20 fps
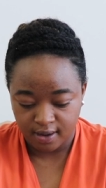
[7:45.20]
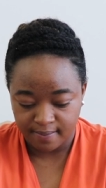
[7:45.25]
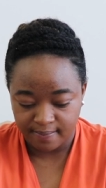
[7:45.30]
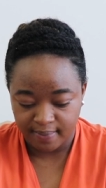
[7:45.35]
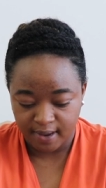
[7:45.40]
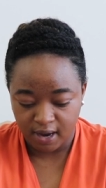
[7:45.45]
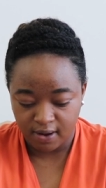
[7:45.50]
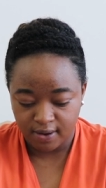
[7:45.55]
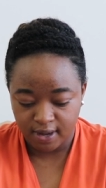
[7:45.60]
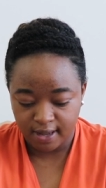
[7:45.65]

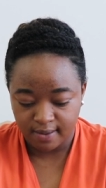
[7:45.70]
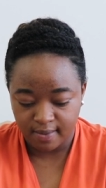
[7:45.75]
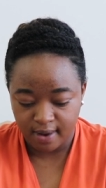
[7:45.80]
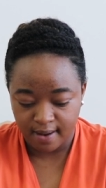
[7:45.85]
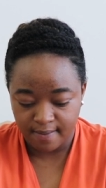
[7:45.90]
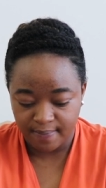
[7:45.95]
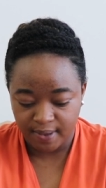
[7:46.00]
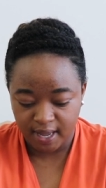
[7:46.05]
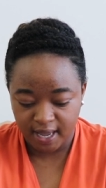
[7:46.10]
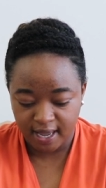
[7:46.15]
About In
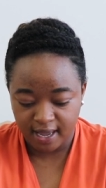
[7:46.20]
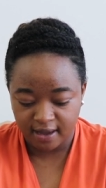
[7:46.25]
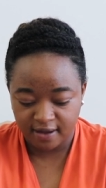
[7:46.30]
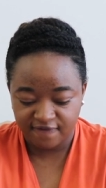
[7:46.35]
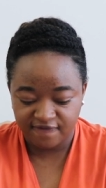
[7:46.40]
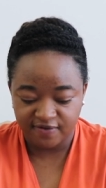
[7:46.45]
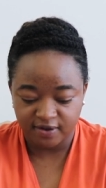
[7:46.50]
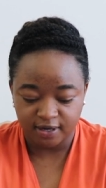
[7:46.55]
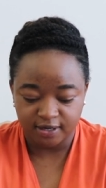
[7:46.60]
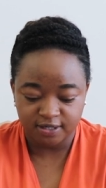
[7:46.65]
My Bag,
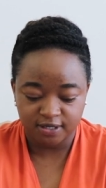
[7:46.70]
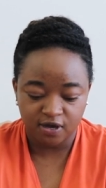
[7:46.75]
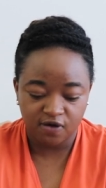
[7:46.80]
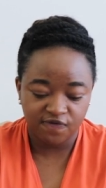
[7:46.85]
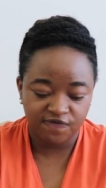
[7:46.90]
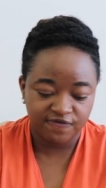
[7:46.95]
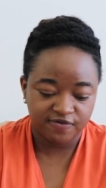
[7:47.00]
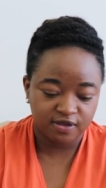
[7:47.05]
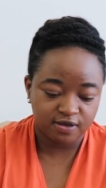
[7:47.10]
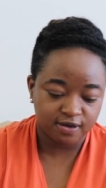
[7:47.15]

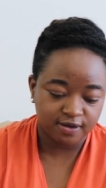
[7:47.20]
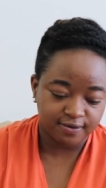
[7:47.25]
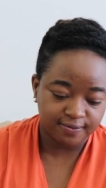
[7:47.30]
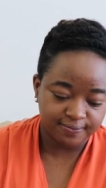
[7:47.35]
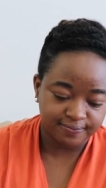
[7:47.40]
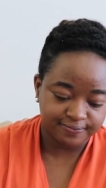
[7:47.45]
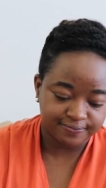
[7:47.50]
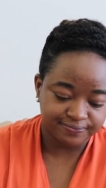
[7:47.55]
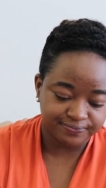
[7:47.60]
Philadelphia.